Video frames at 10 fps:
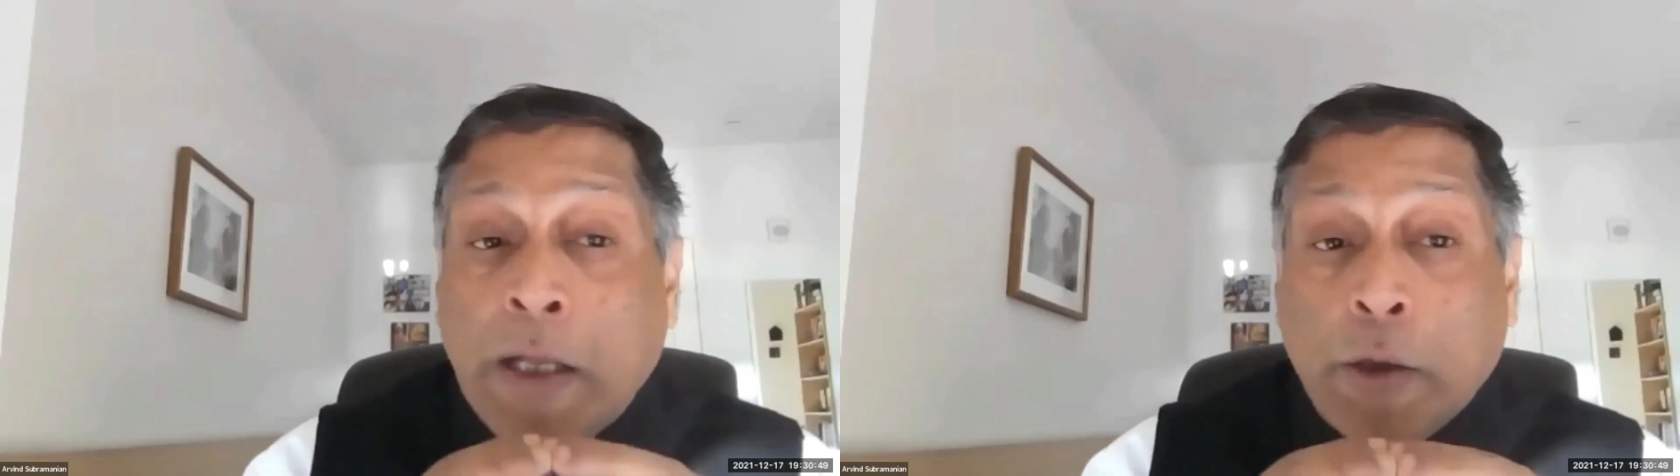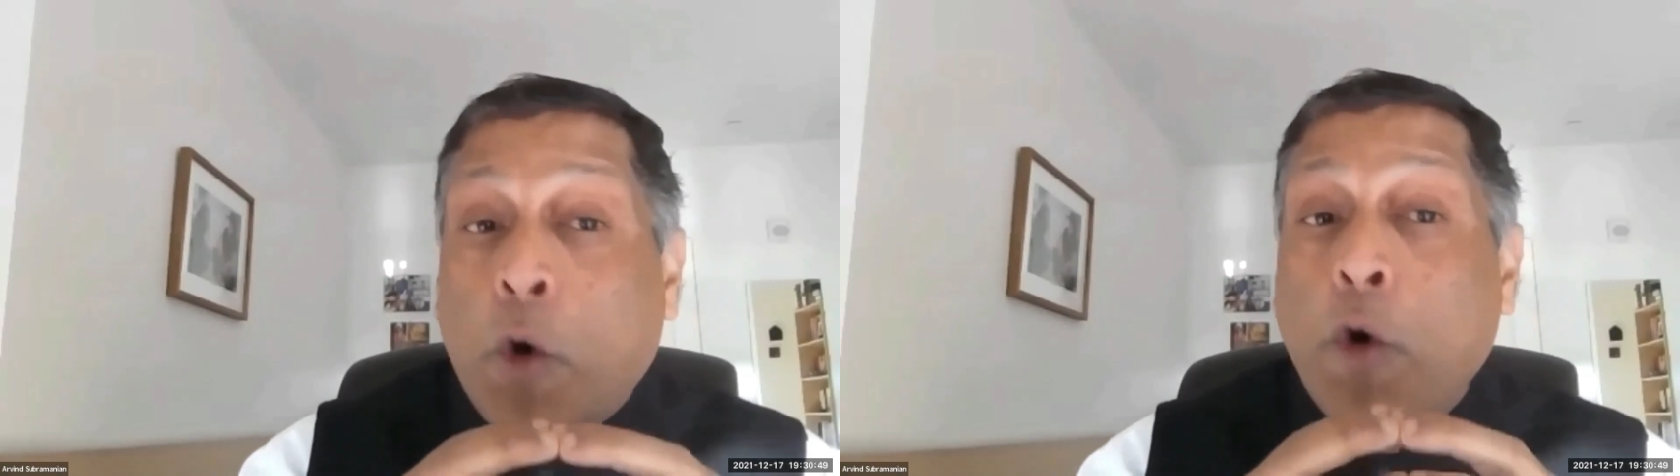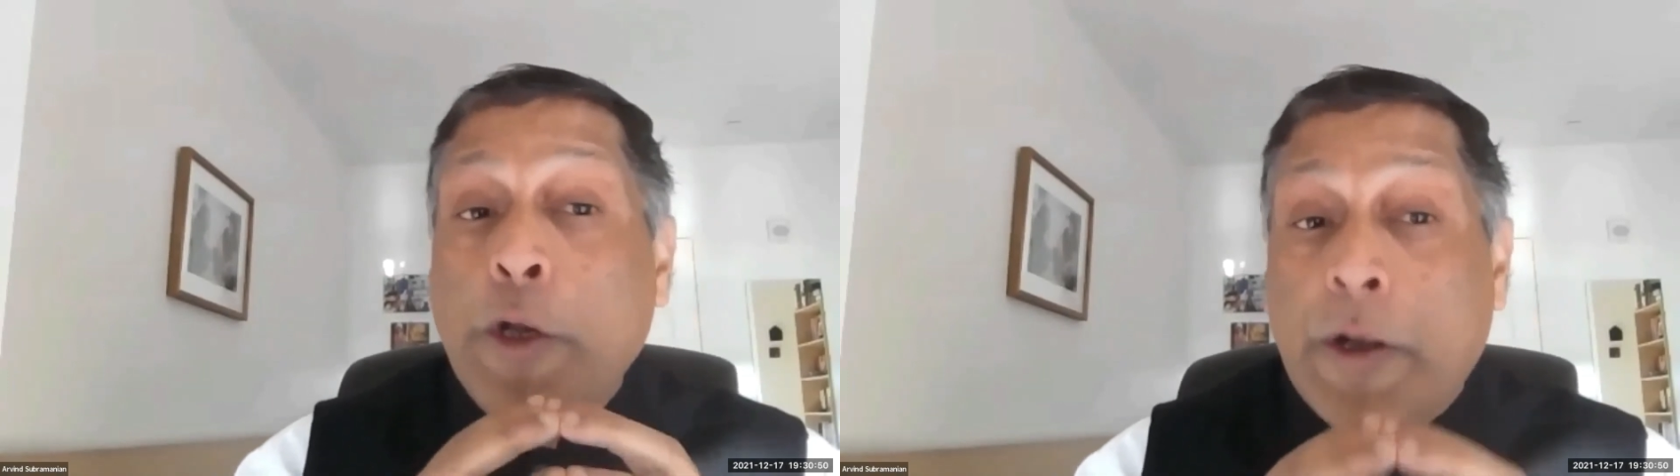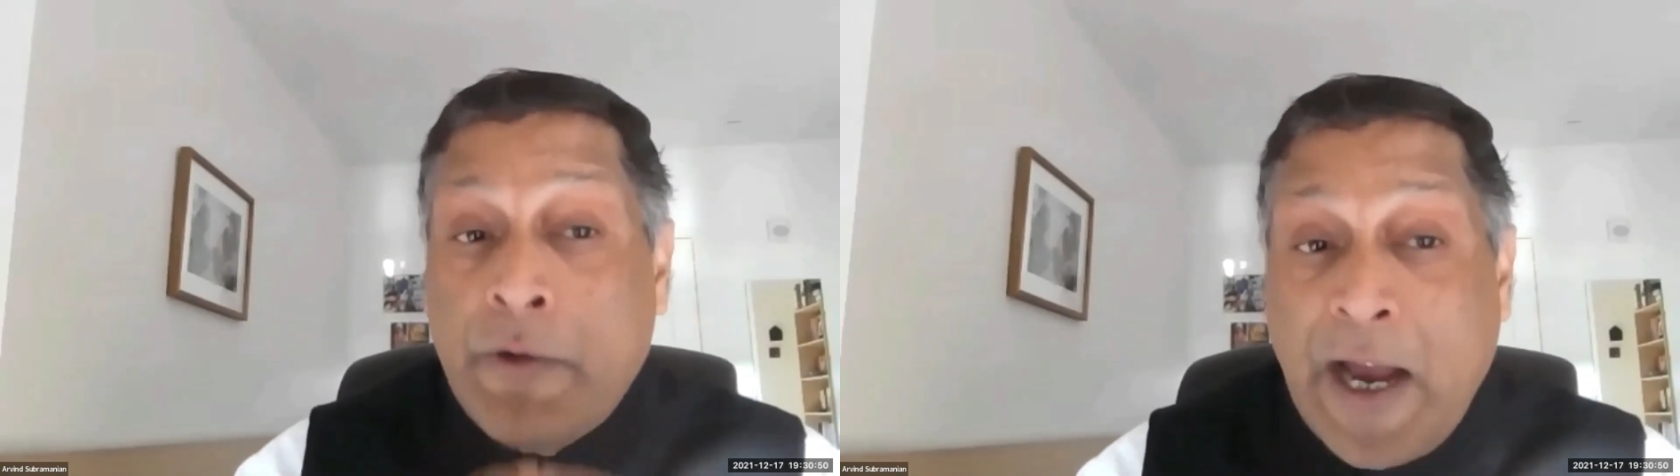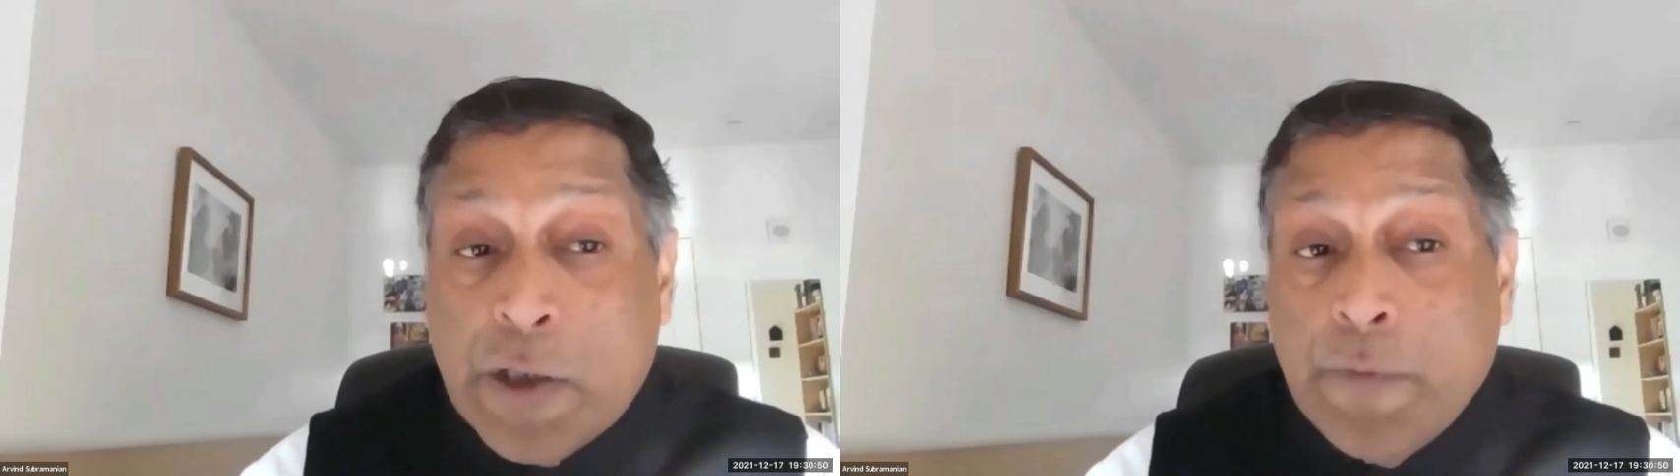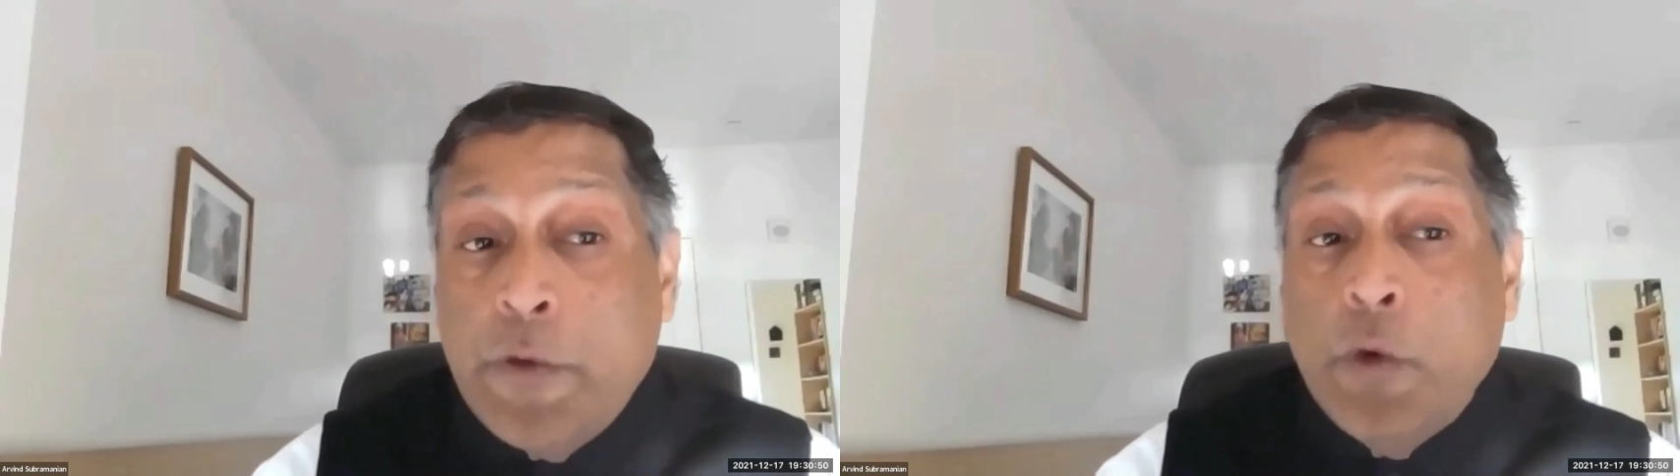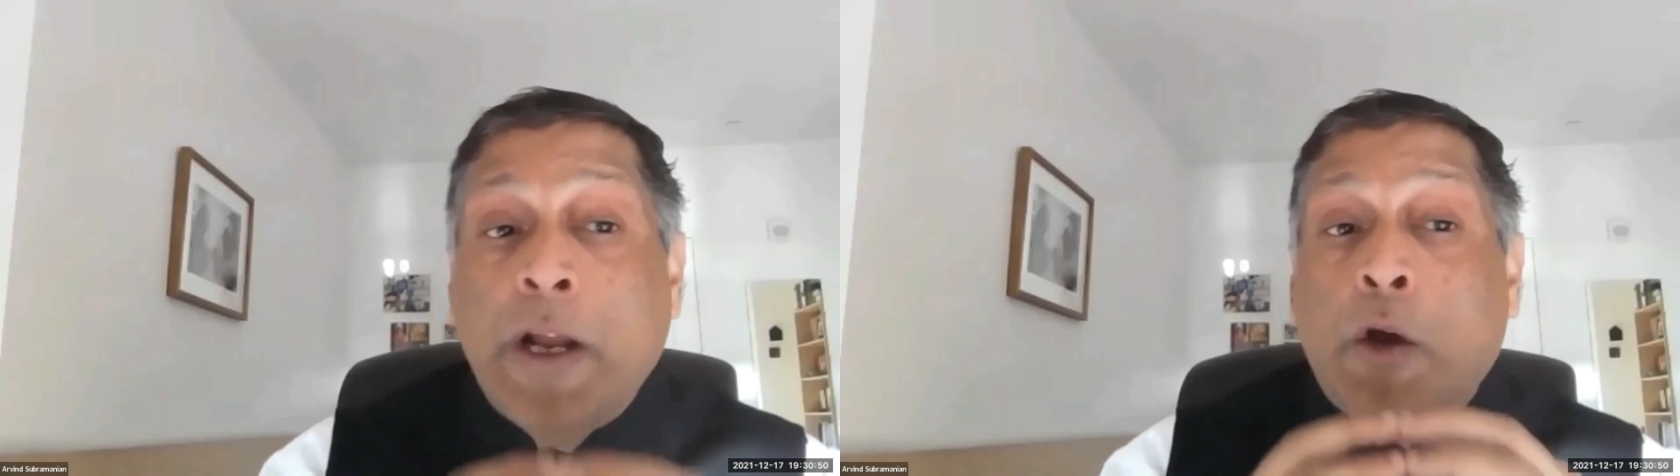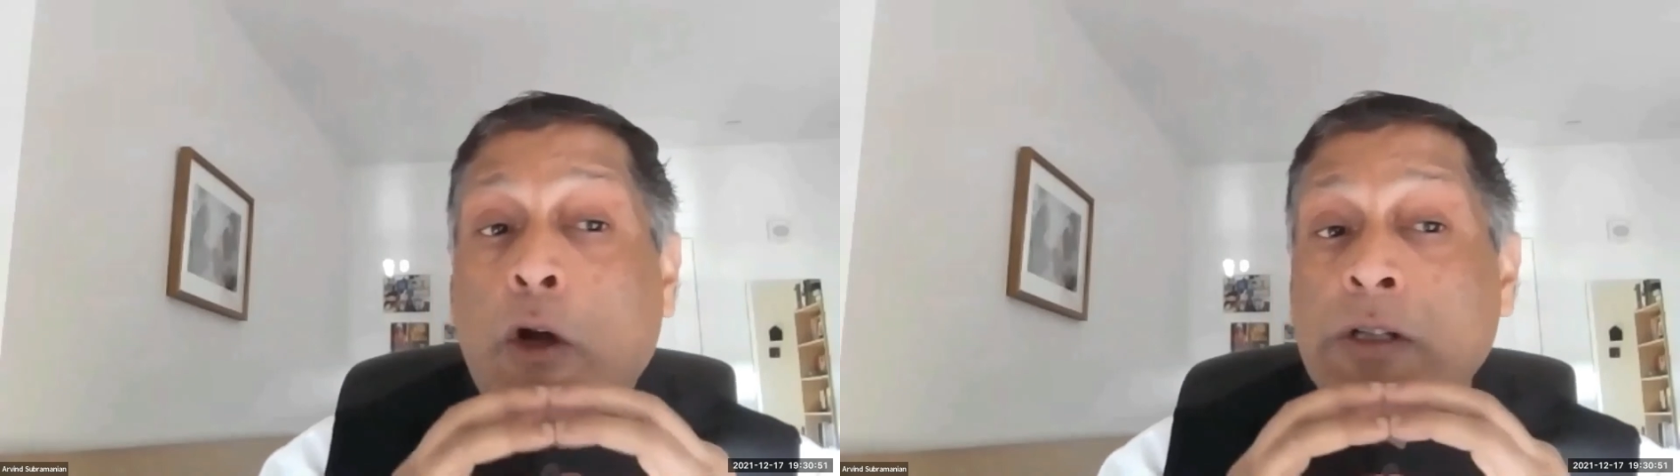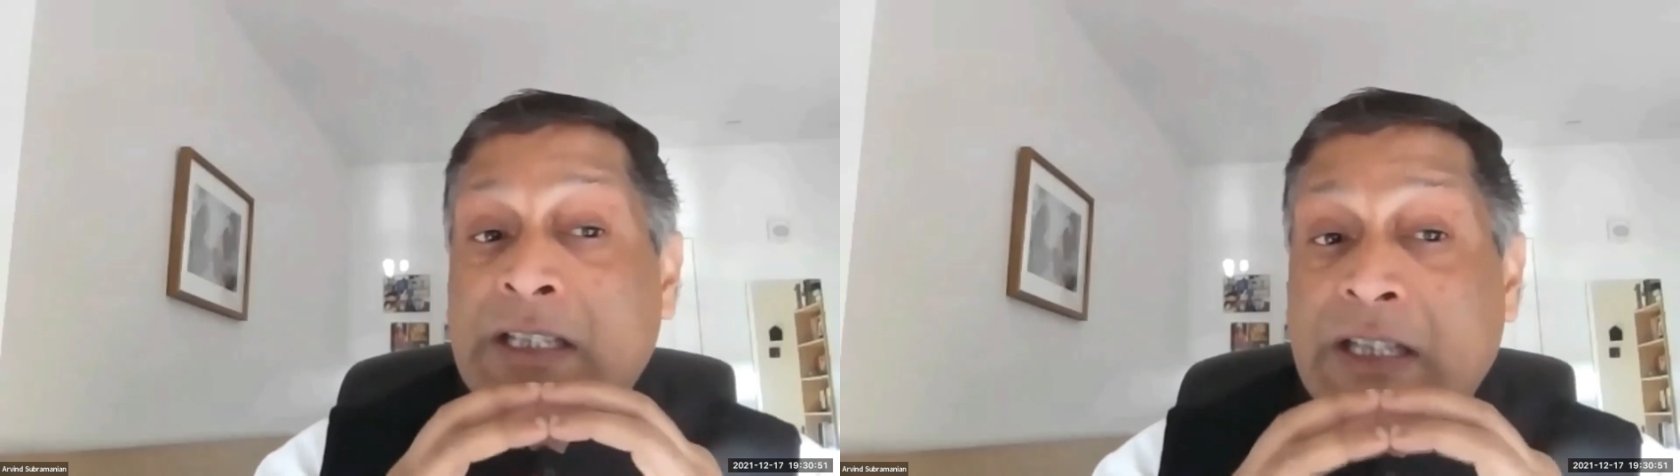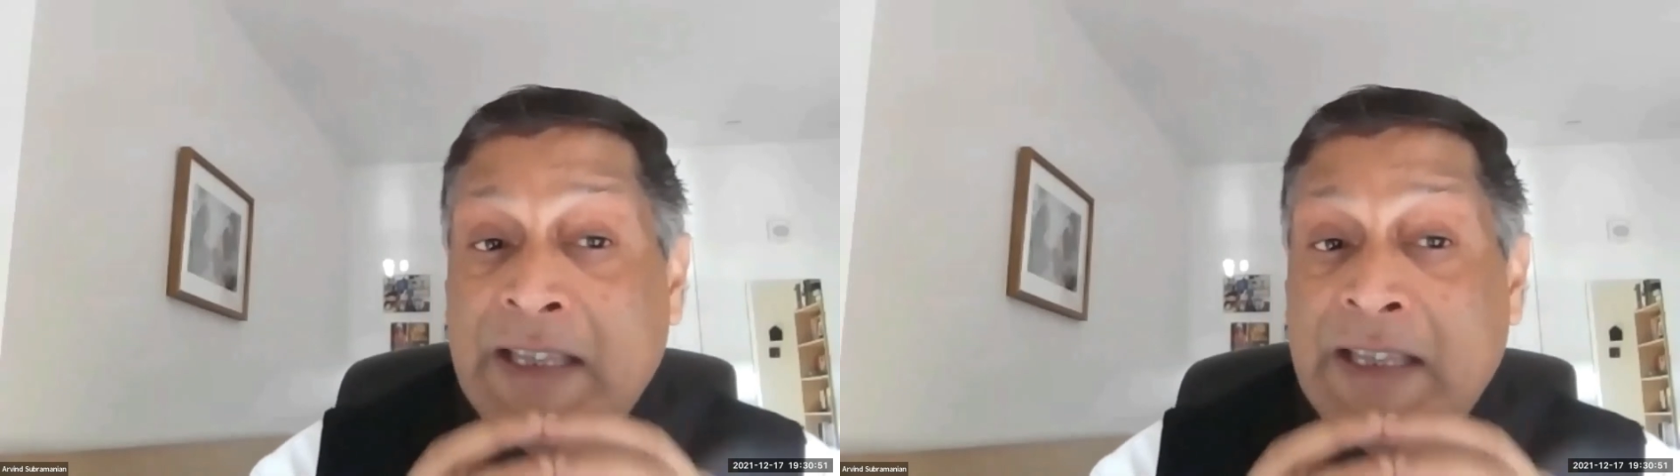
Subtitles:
The whole rise of unicorns,